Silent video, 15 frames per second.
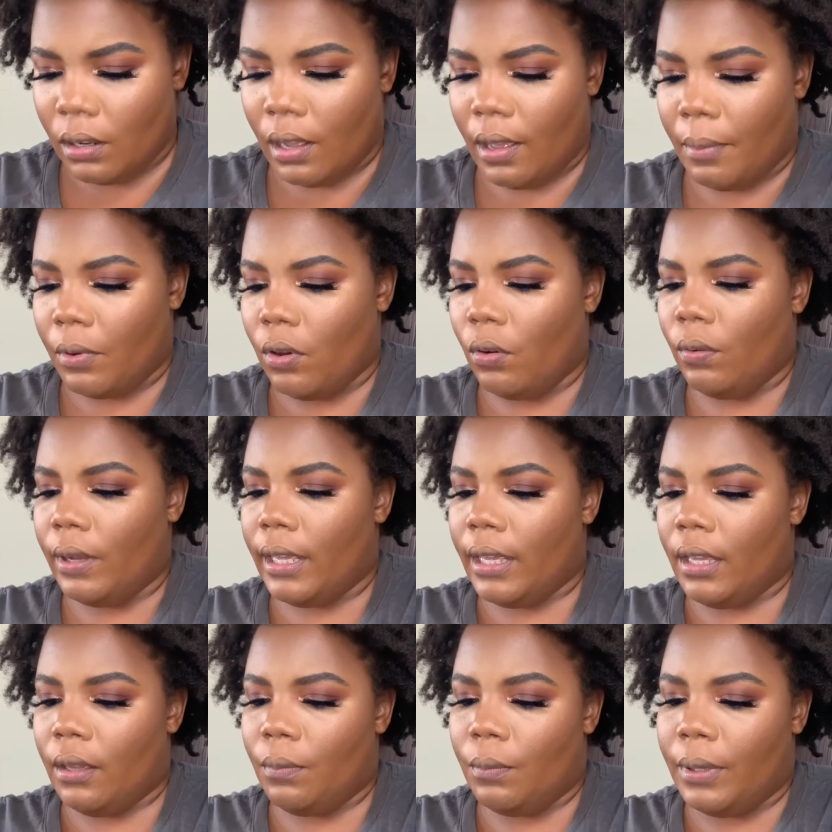I'm going
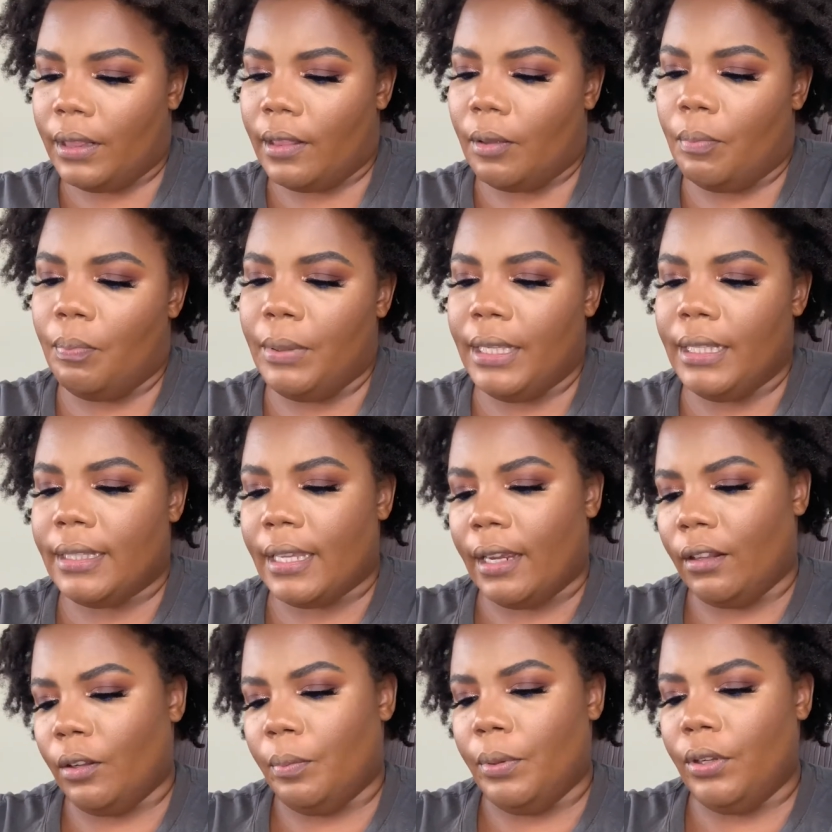in with the
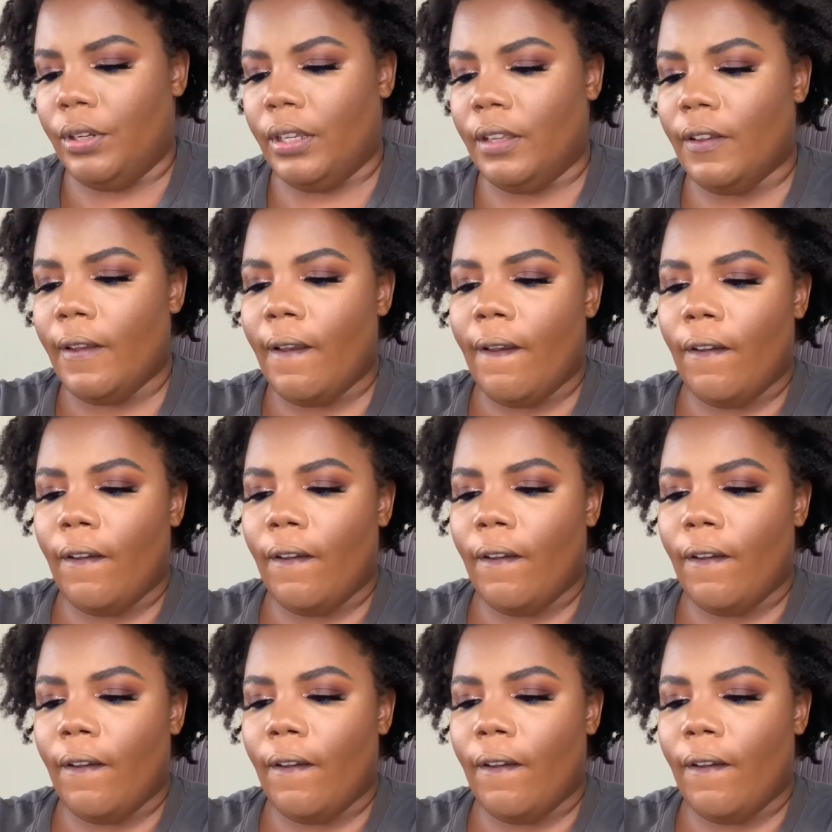BTaylor Beauty